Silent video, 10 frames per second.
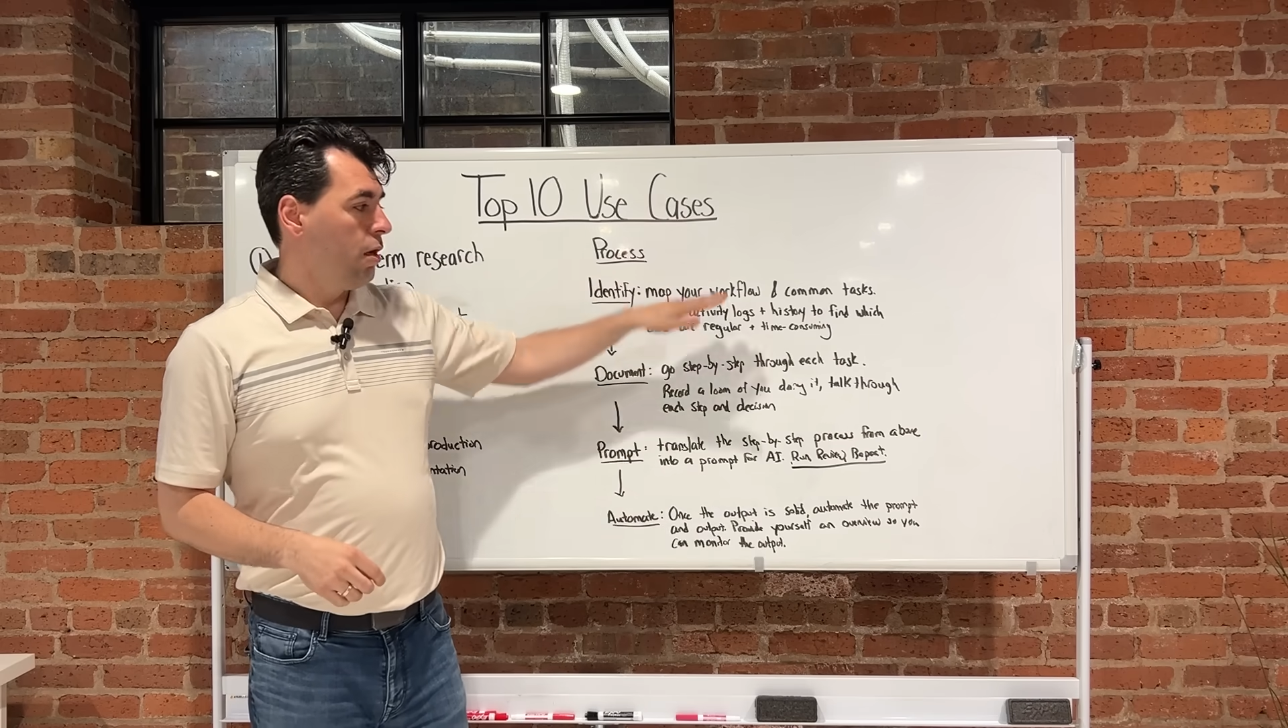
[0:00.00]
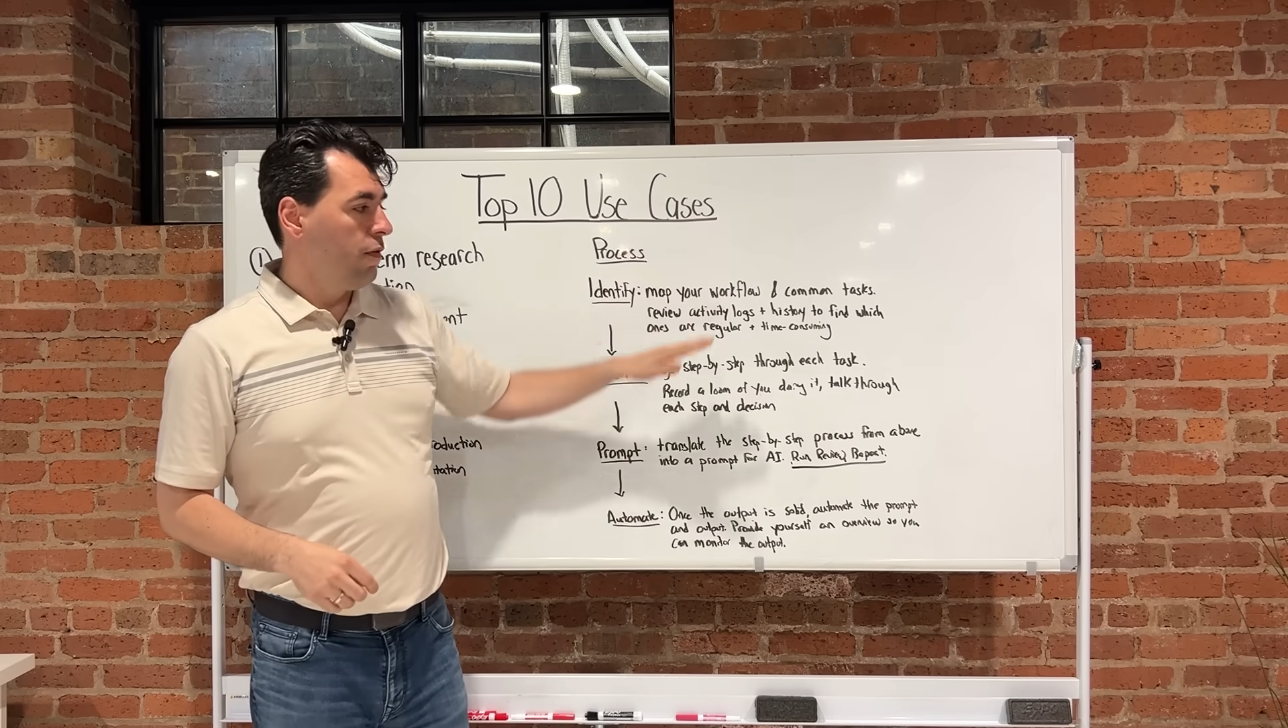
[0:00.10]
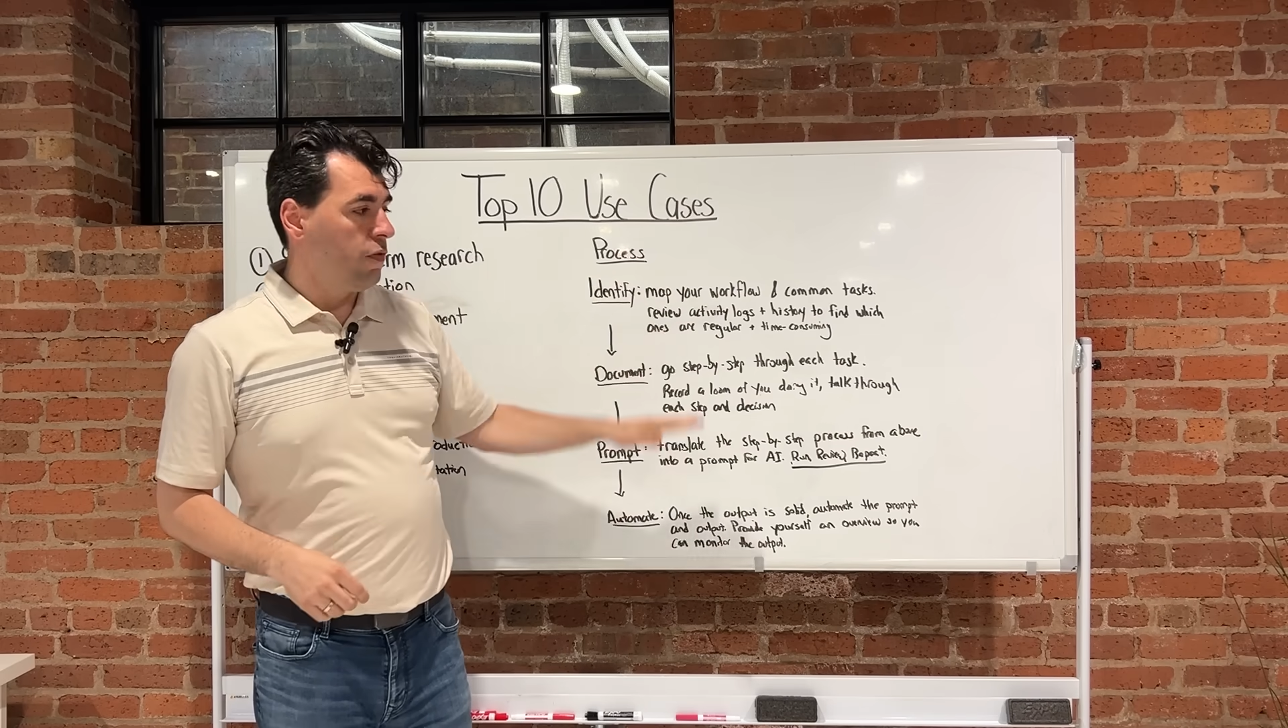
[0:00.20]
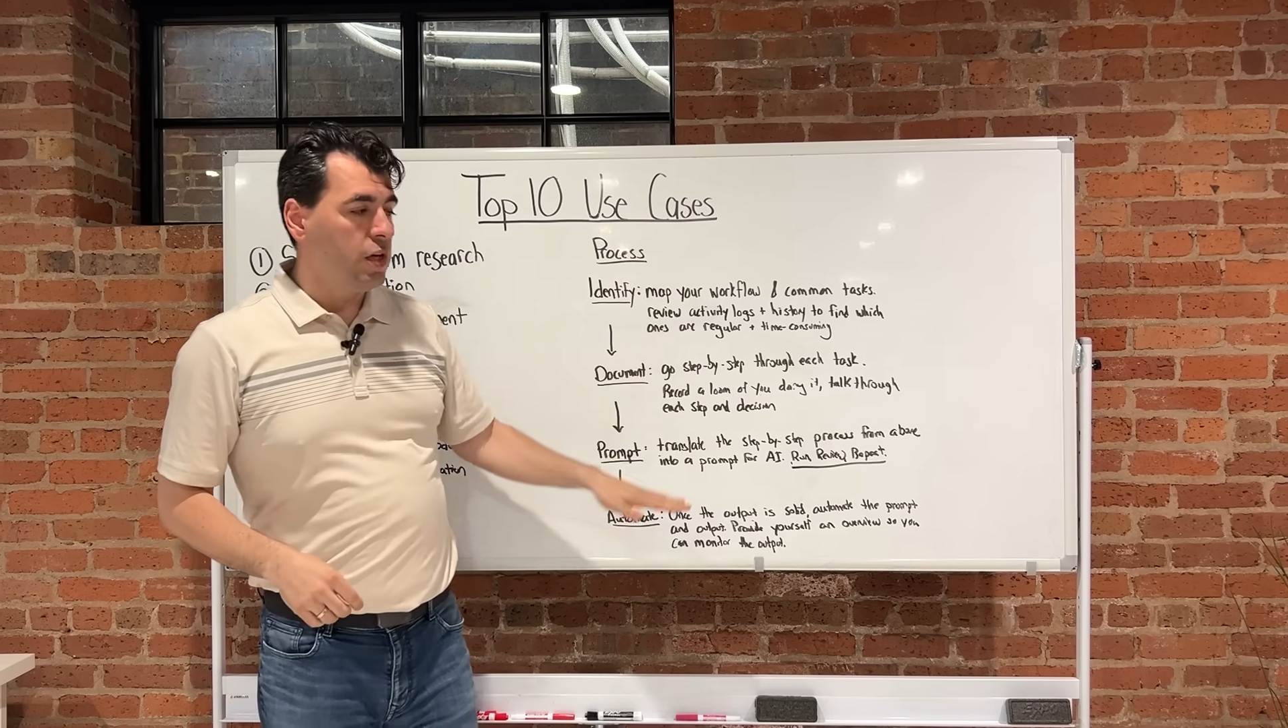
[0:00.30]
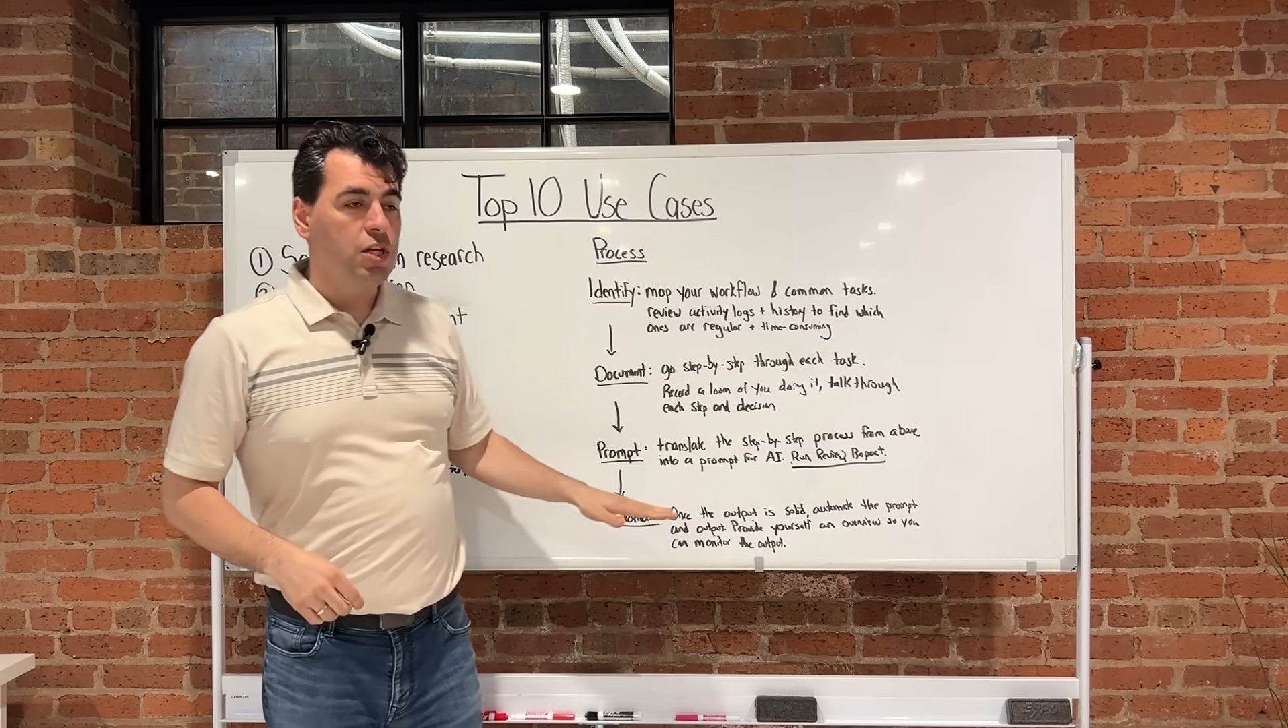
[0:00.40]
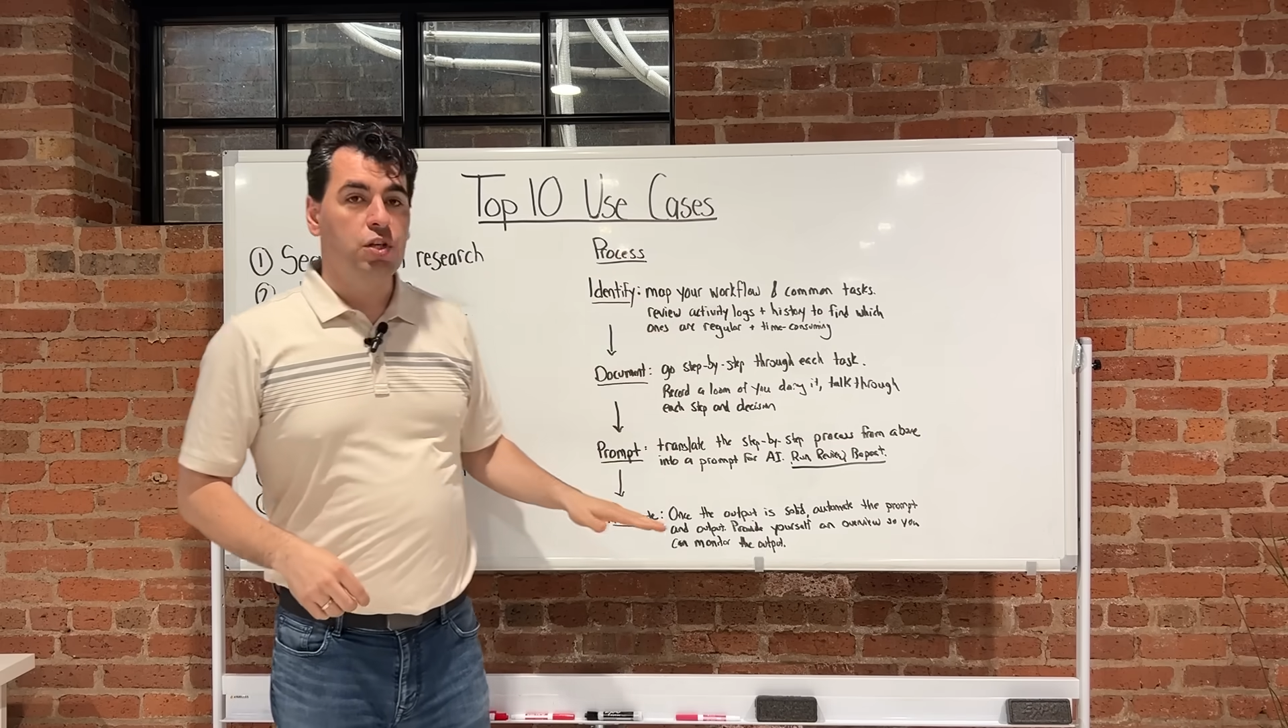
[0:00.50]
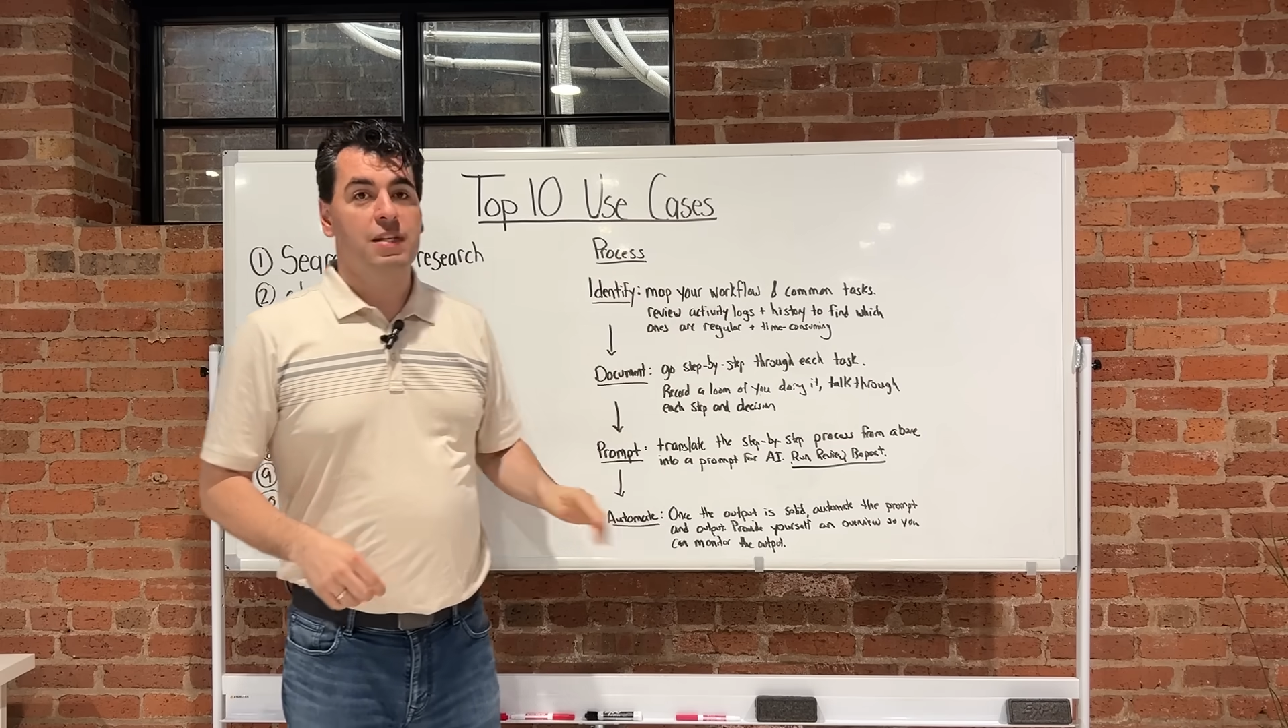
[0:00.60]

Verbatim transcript: for each of the